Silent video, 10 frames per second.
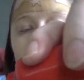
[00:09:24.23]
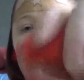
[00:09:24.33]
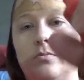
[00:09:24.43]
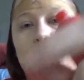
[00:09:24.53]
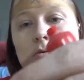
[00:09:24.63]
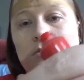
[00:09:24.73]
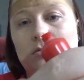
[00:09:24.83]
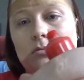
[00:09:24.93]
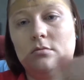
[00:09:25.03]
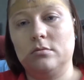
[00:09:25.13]
so we put,
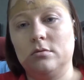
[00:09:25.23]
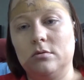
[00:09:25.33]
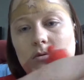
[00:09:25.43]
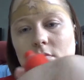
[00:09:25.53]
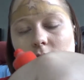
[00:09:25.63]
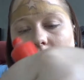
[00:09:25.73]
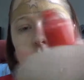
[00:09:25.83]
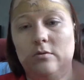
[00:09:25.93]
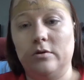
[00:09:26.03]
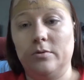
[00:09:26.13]

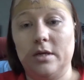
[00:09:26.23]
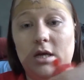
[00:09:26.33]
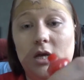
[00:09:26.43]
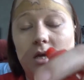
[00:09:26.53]
get rid of the